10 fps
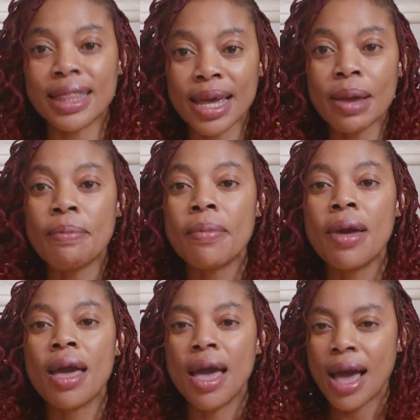them
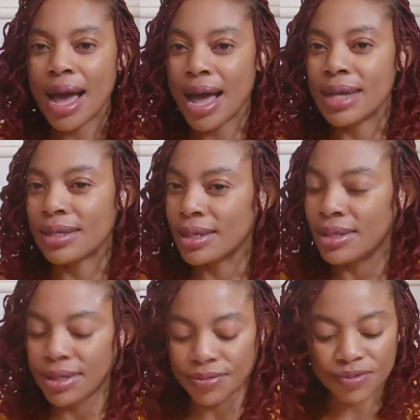as
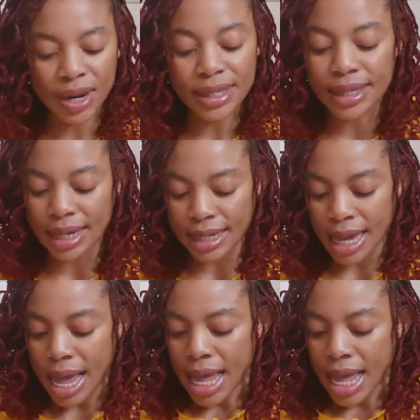directed.